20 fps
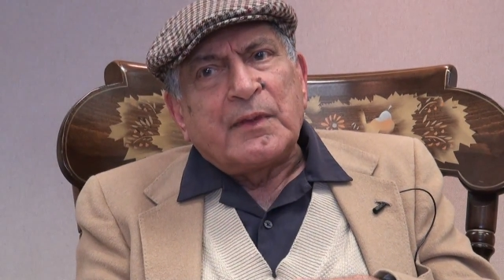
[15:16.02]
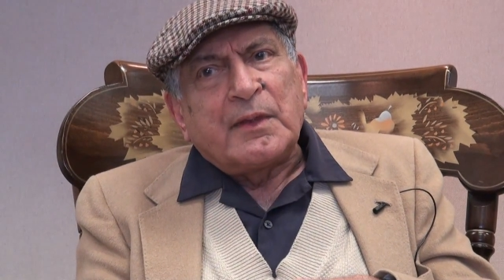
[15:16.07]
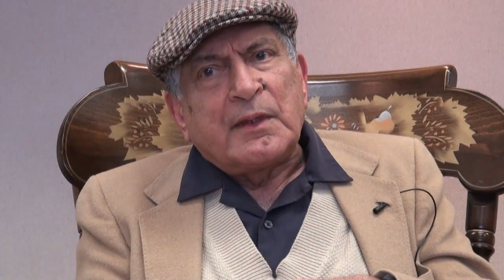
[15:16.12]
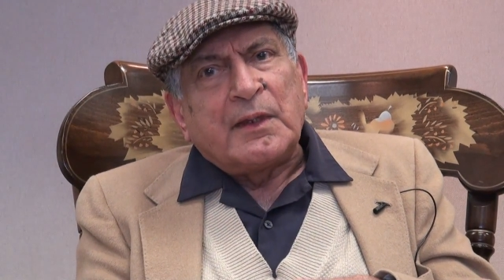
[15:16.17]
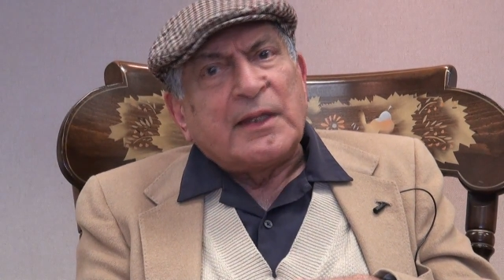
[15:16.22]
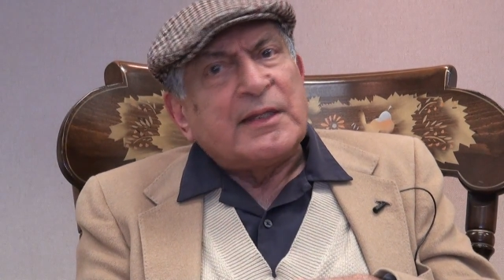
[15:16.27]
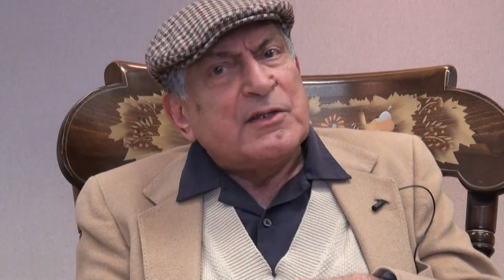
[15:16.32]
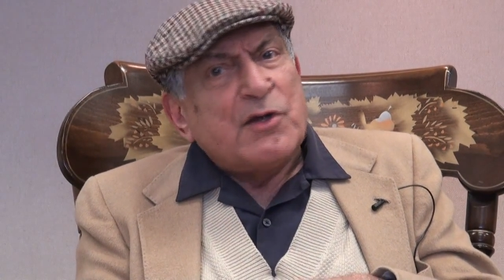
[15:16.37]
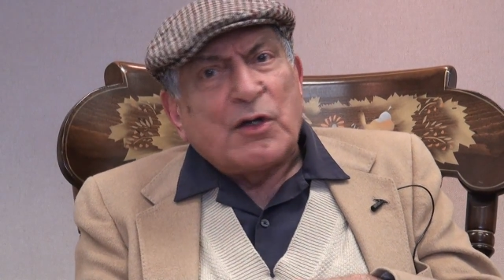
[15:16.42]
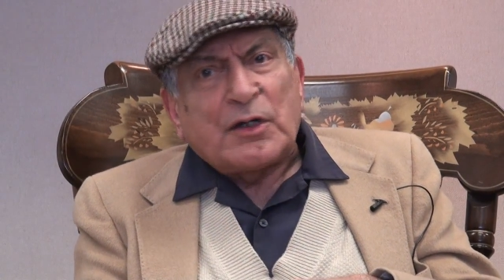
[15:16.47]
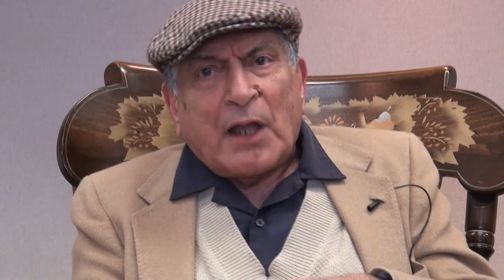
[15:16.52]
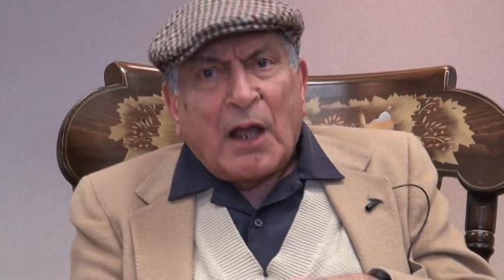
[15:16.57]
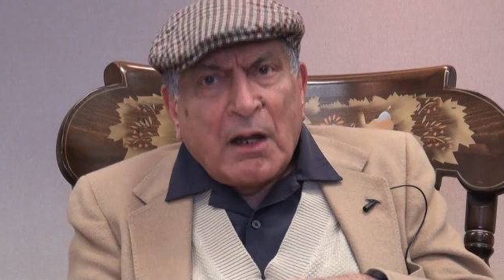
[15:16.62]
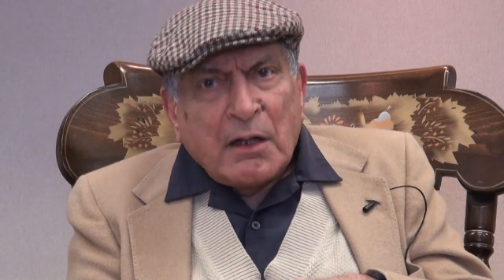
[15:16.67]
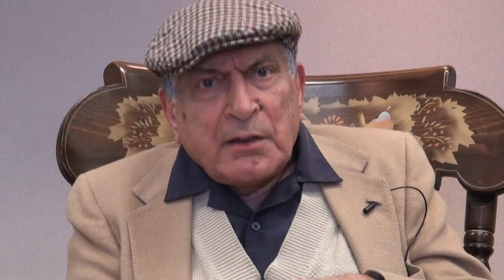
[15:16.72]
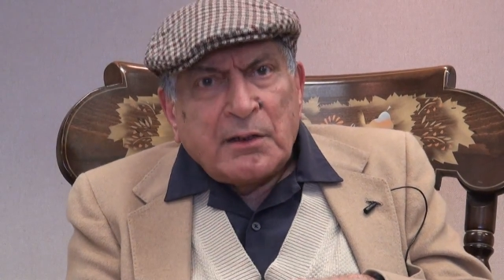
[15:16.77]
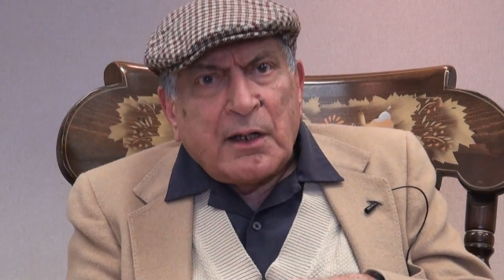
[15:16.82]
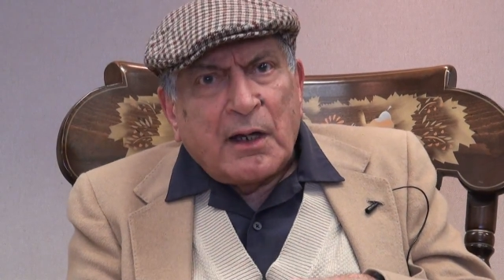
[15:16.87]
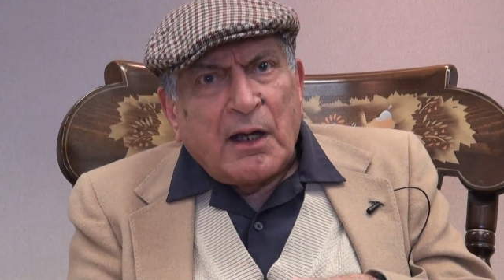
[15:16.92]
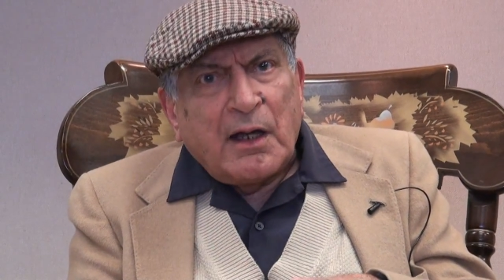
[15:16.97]
This is not
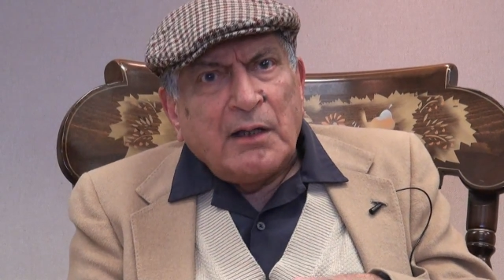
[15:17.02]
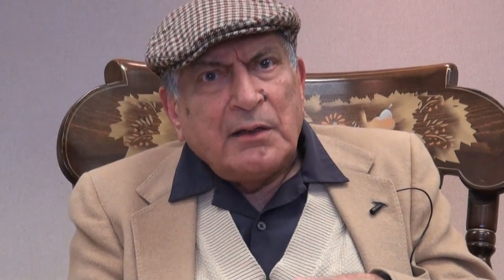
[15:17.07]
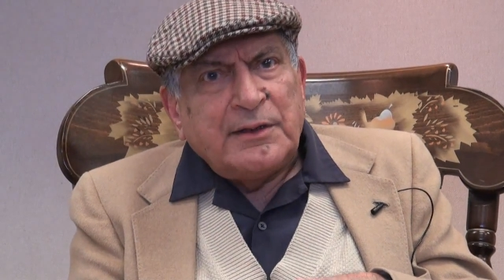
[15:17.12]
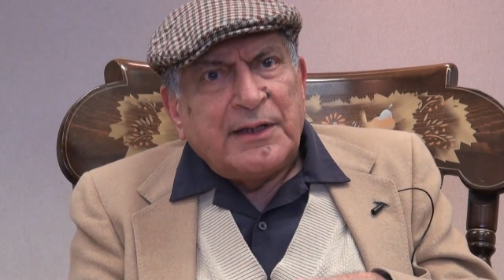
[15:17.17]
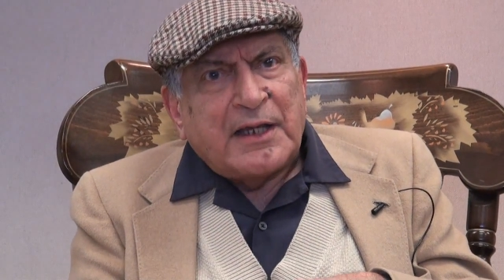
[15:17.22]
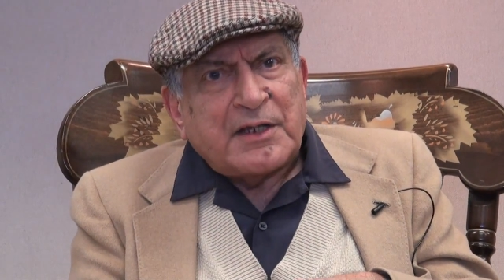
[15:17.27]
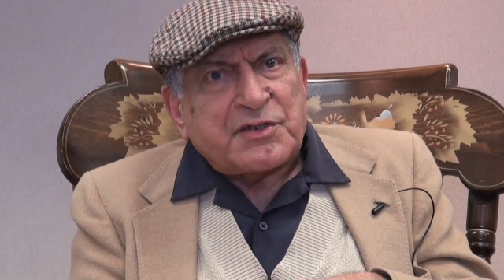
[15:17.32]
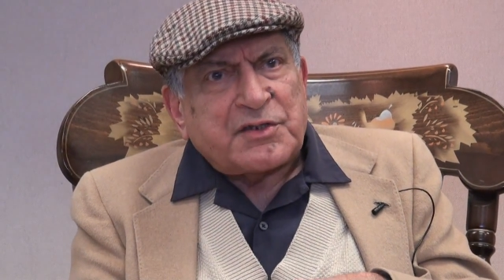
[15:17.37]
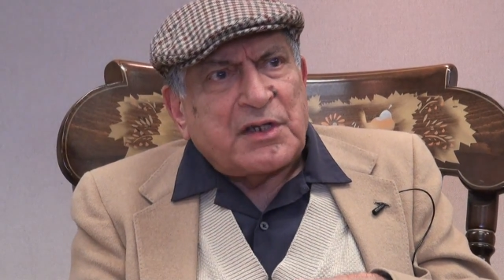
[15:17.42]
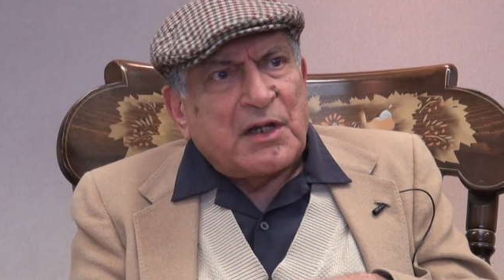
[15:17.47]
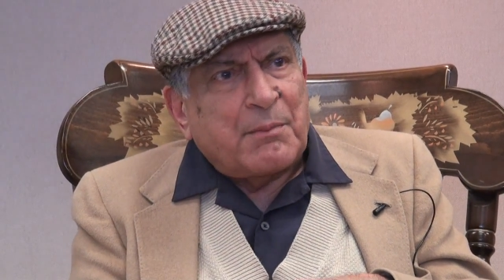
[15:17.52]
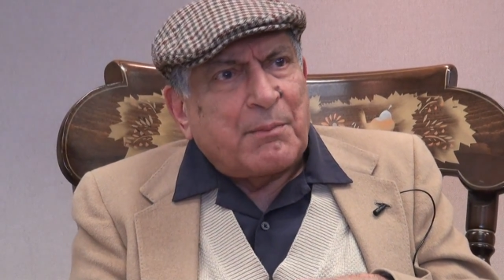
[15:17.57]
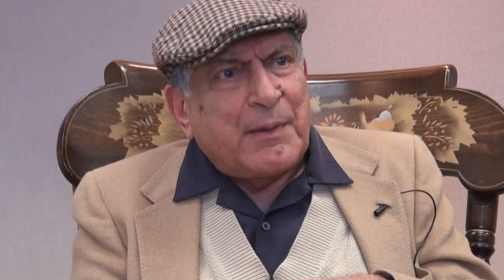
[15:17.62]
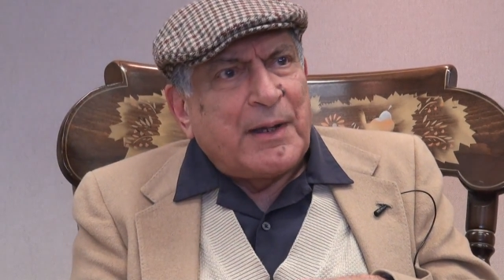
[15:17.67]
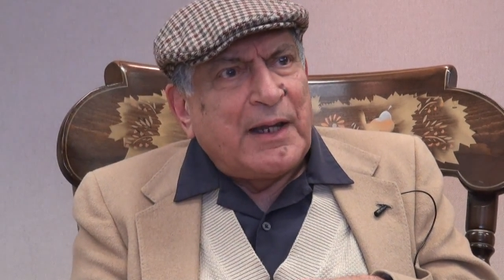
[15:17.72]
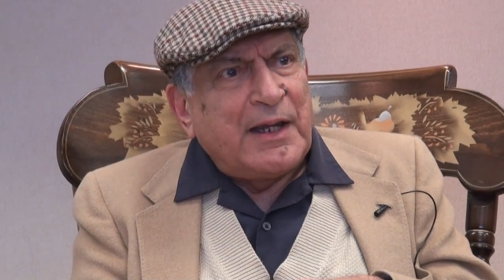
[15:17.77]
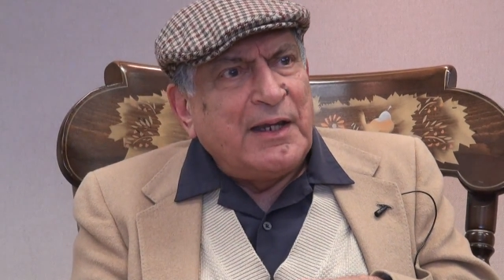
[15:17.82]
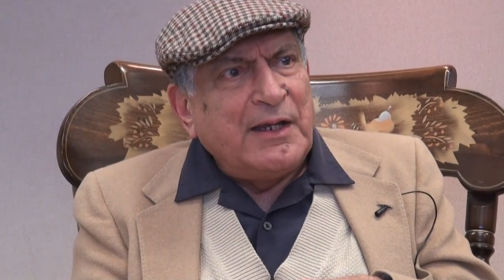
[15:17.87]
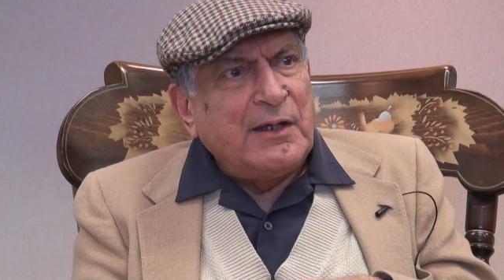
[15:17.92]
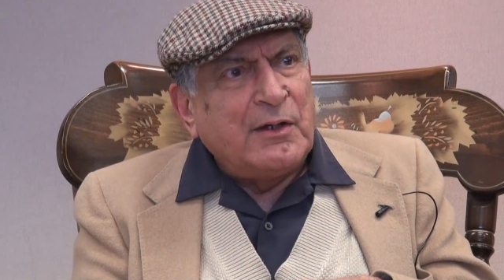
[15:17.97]
Anda, the astral
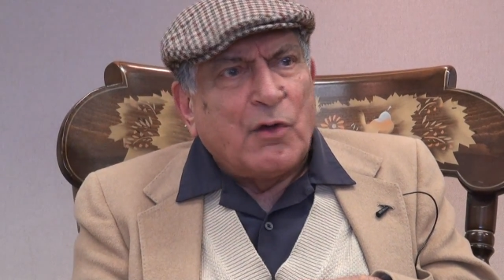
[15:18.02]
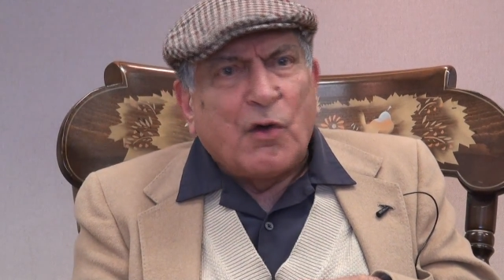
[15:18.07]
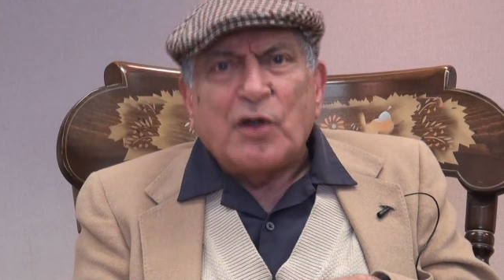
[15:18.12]
plane,